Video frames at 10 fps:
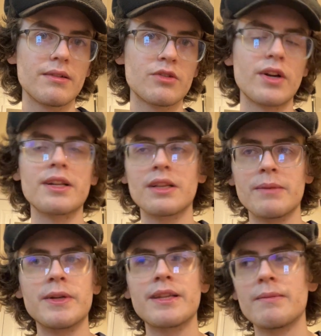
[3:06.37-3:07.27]
try to
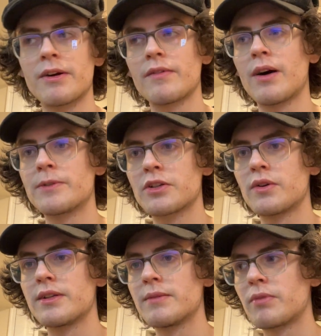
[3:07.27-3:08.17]
limit the amount of
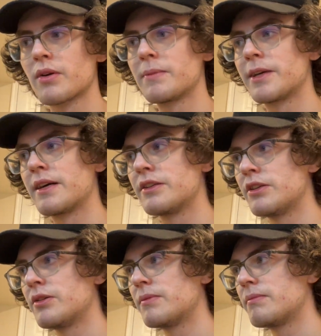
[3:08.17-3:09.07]
object-oriented programming I
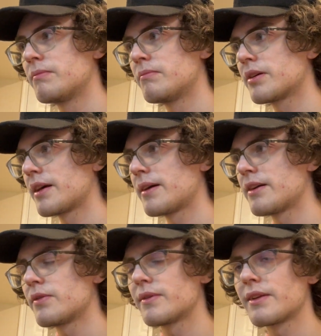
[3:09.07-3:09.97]
do, but I
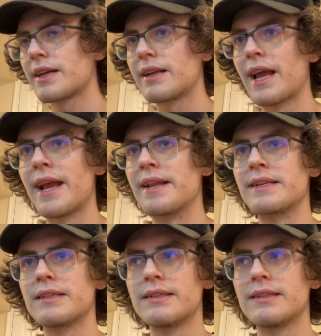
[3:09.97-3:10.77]
don't like hate it.